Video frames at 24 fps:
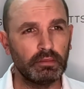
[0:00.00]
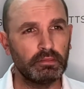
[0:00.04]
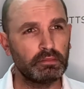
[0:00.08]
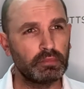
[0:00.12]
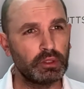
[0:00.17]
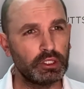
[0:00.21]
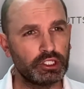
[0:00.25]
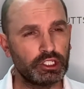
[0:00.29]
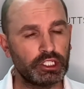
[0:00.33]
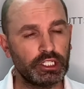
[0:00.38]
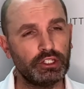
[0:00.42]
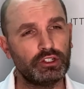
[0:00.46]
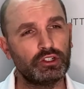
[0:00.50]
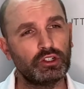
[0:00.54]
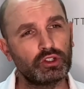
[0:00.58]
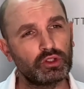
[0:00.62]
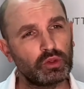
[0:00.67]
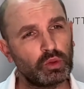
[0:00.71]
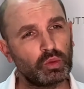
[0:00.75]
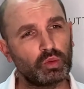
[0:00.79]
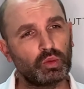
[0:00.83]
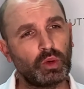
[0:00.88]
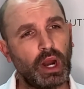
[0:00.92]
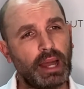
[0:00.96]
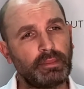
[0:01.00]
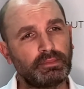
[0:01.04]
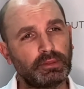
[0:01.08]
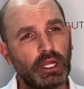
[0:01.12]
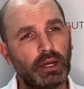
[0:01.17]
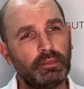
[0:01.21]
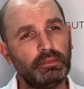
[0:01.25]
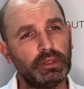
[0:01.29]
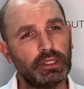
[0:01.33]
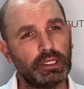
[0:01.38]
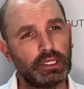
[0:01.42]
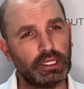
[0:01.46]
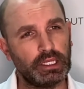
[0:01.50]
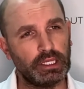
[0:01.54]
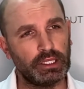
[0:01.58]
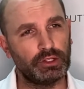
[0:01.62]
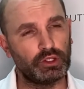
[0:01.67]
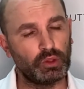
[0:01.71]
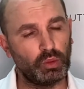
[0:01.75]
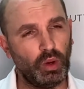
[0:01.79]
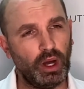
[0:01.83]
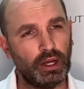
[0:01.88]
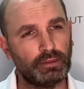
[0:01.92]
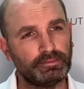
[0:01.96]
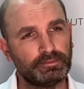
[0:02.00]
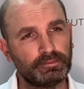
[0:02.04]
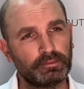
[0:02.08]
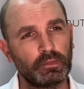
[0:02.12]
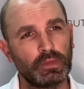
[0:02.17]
procedures wrapped up into one.